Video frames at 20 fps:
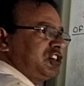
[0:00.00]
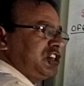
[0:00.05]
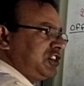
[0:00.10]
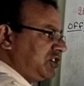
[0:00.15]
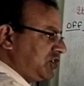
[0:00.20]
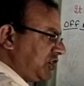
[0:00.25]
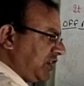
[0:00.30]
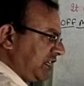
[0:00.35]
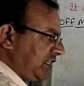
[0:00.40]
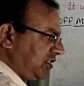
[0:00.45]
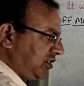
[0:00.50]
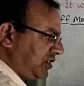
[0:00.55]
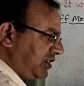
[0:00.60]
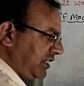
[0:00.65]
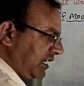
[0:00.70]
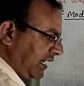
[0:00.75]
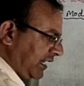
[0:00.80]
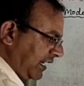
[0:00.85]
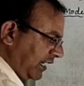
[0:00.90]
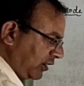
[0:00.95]
gene changes
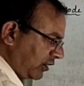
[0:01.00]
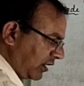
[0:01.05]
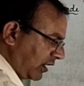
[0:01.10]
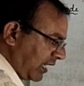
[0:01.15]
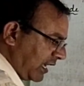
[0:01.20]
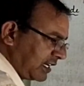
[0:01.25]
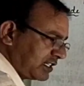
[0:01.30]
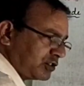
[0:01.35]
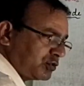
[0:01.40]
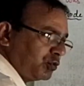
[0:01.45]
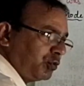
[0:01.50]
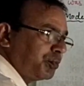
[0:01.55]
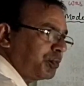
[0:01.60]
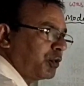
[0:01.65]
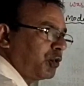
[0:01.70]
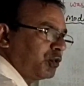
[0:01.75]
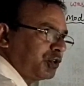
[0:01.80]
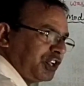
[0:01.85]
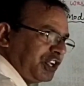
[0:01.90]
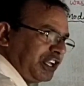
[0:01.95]
DNA class to
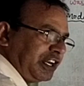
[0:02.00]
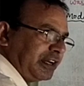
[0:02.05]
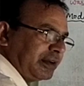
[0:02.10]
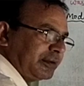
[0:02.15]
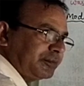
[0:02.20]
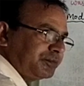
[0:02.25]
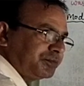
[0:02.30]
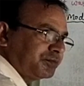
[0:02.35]
protein.